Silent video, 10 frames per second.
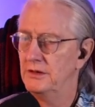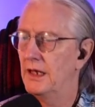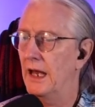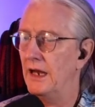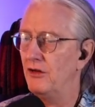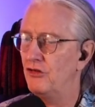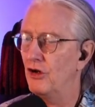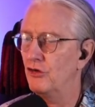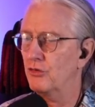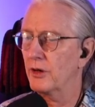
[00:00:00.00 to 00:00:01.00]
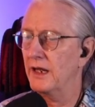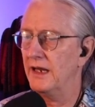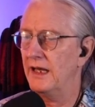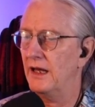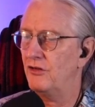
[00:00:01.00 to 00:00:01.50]
and it shows we're going to
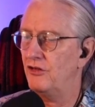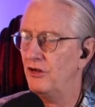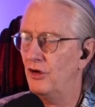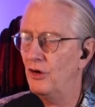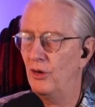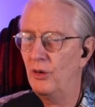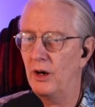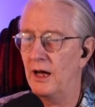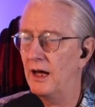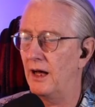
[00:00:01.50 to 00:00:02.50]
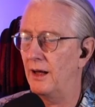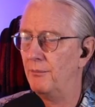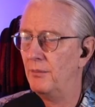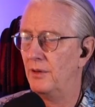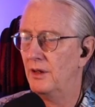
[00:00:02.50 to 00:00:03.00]
get to
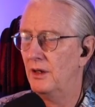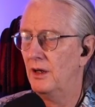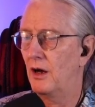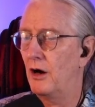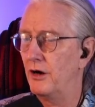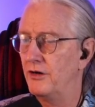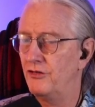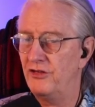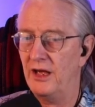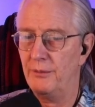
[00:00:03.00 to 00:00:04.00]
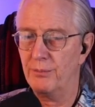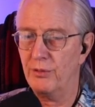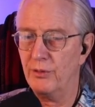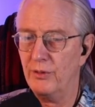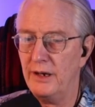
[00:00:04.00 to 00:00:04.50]
our descent
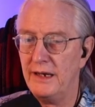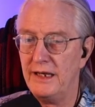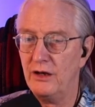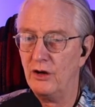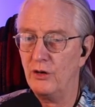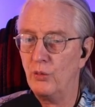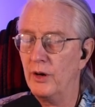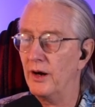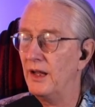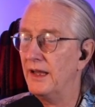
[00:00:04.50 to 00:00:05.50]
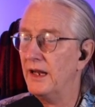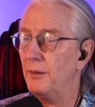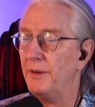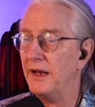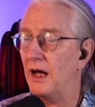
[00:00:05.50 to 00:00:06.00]
pretty good. We're a little
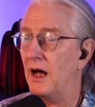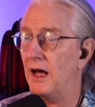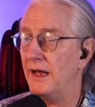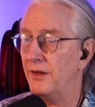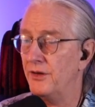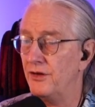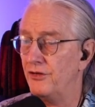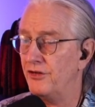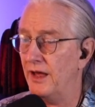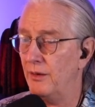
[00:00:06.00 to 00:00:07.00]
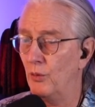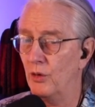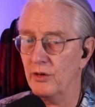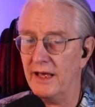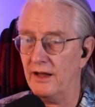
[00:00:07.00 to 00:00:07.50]
bit high on the descent.
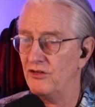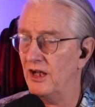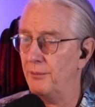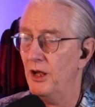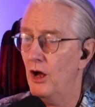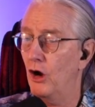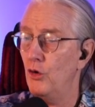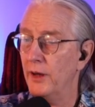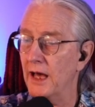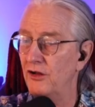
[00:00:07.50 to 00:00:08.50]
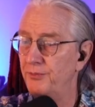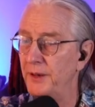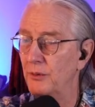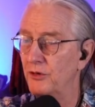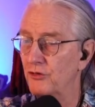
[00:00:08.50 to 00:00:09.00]
We'll catch up. Oh, we got a
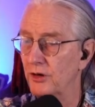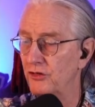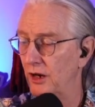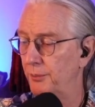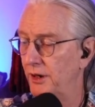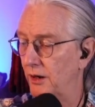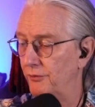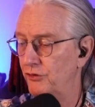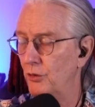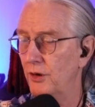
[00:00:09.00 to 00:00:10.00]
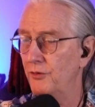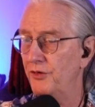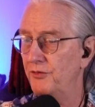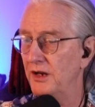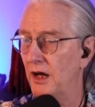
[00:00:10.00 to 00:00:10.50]
speed restriction up here of
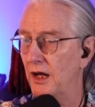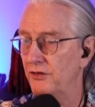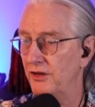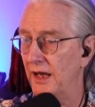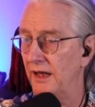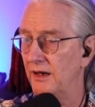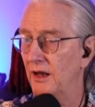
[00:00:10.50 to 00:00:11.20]
250 knots at